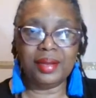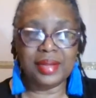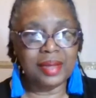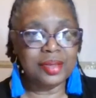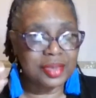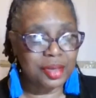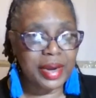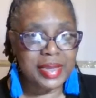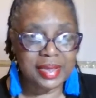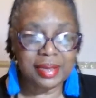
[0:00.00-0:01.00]
those
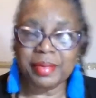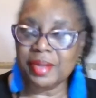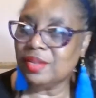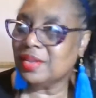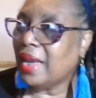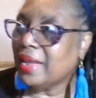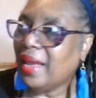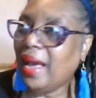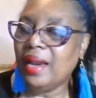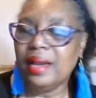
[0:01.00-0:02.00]
crazy commercials like
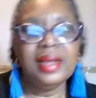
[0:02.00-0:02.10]
that.